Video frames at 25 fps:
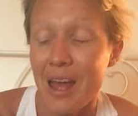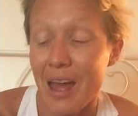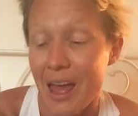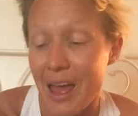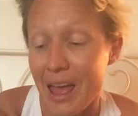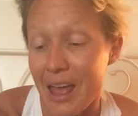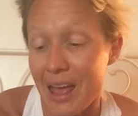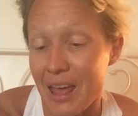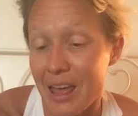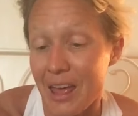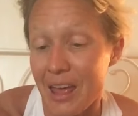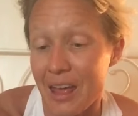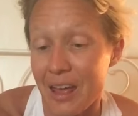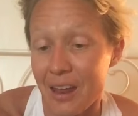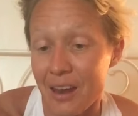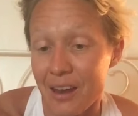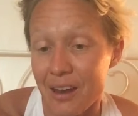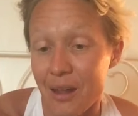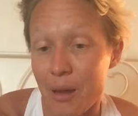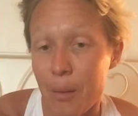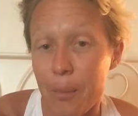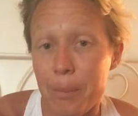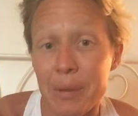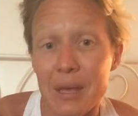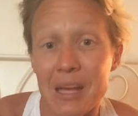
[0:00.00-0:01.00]
And
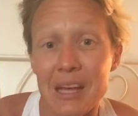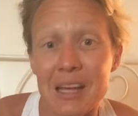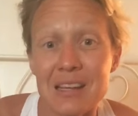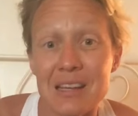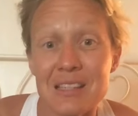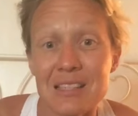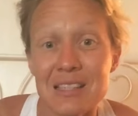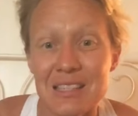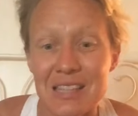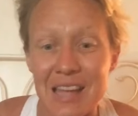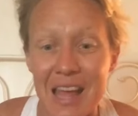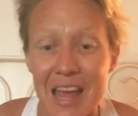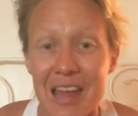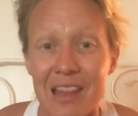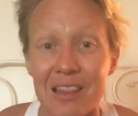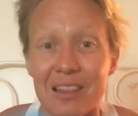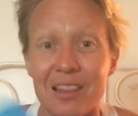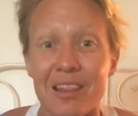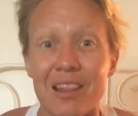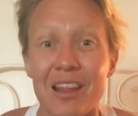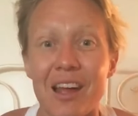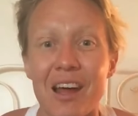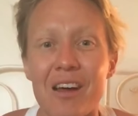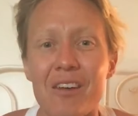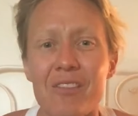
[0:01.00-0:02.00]
peace
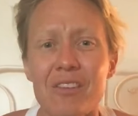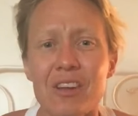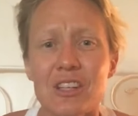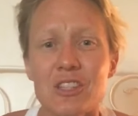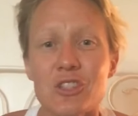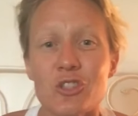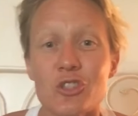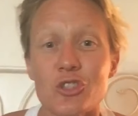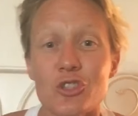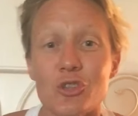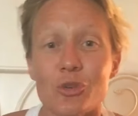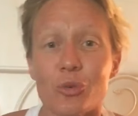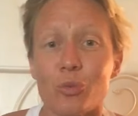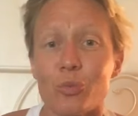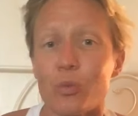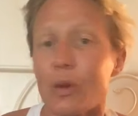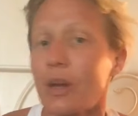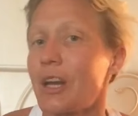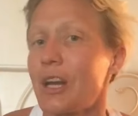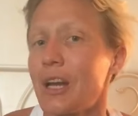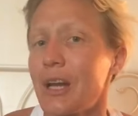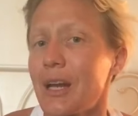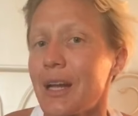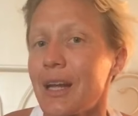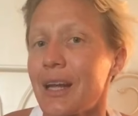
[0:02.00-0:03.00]
and love and
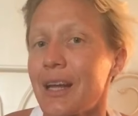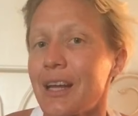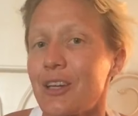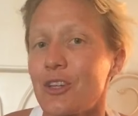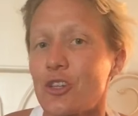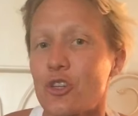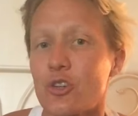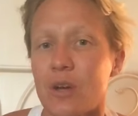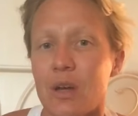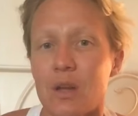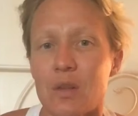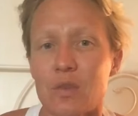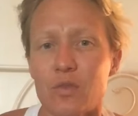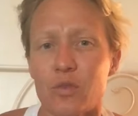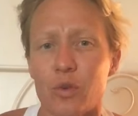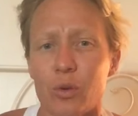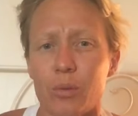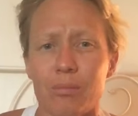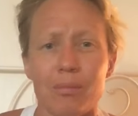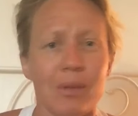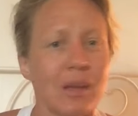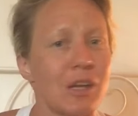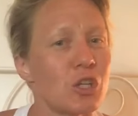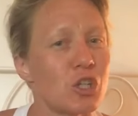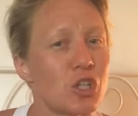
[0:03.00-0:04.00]
serenity and
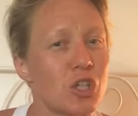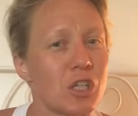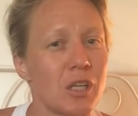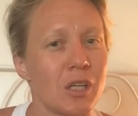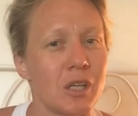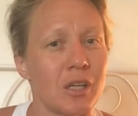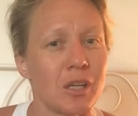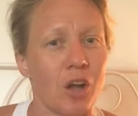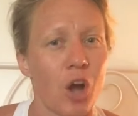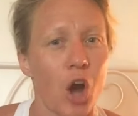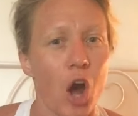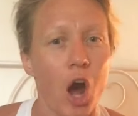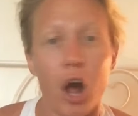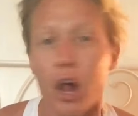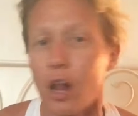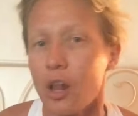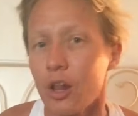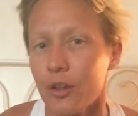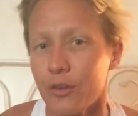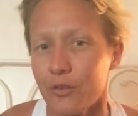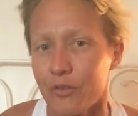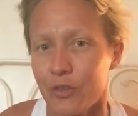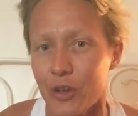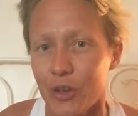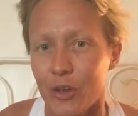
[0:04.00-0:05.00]
transformation to all
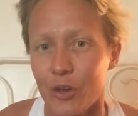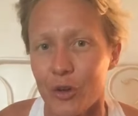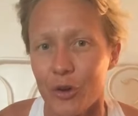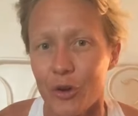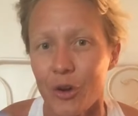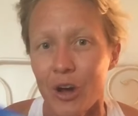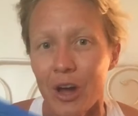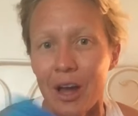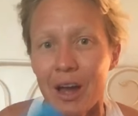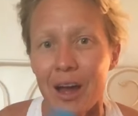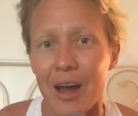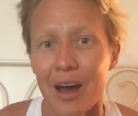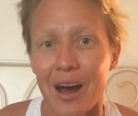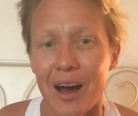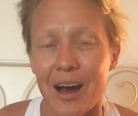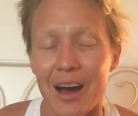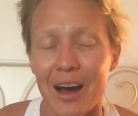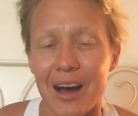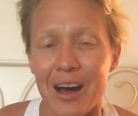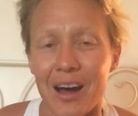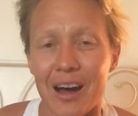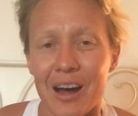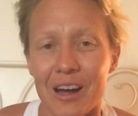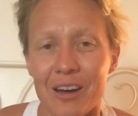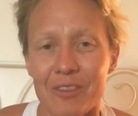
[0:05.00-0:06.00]
of you.
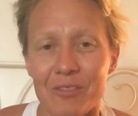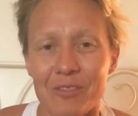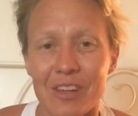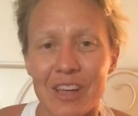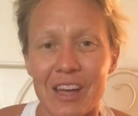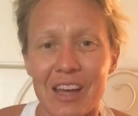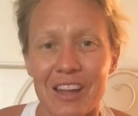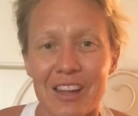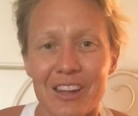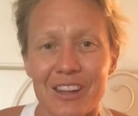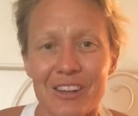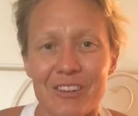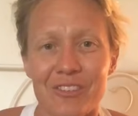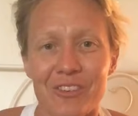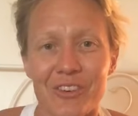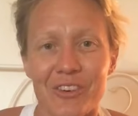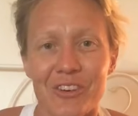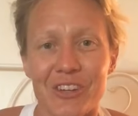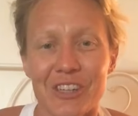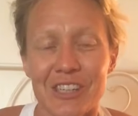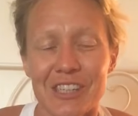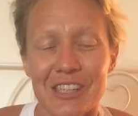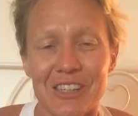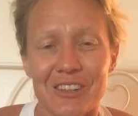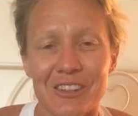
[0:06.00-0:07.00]
Yeah, I look
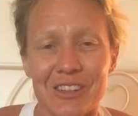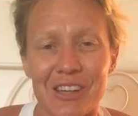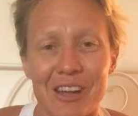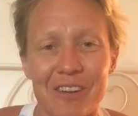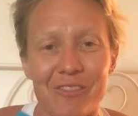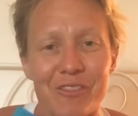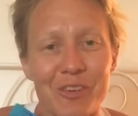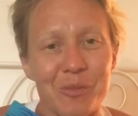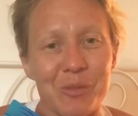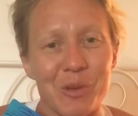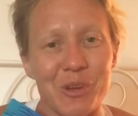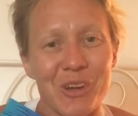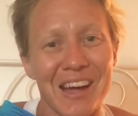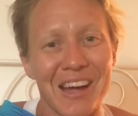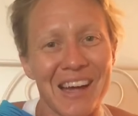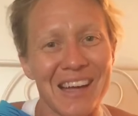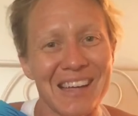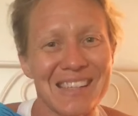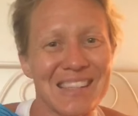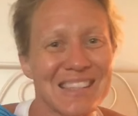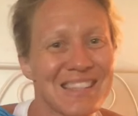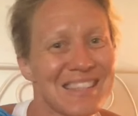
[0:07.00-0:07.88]
forward to hearing from you guys.